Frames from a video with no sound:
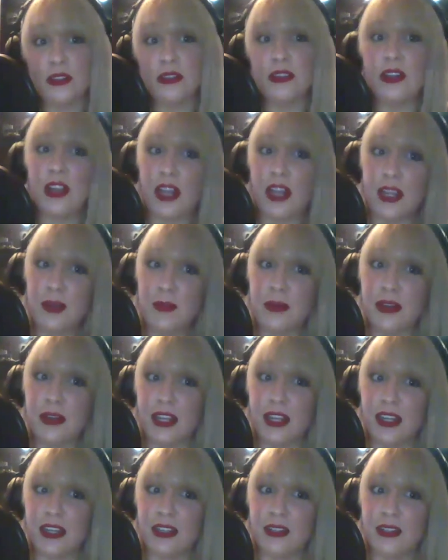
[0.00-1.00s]
like
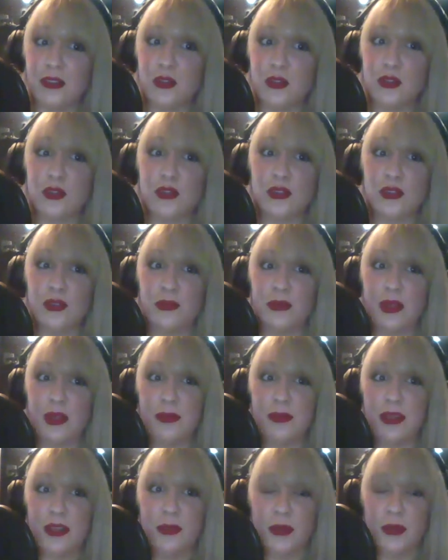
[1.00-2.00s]
bananas. So
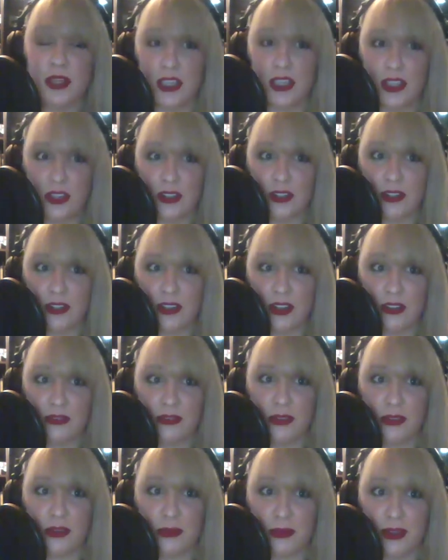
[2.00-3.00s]
maybe we eat,
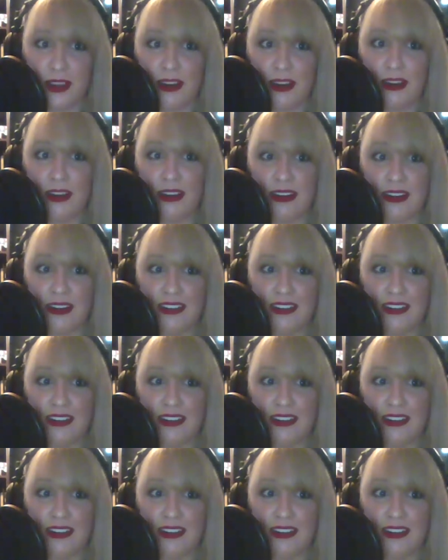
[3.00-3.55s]
therefore we are.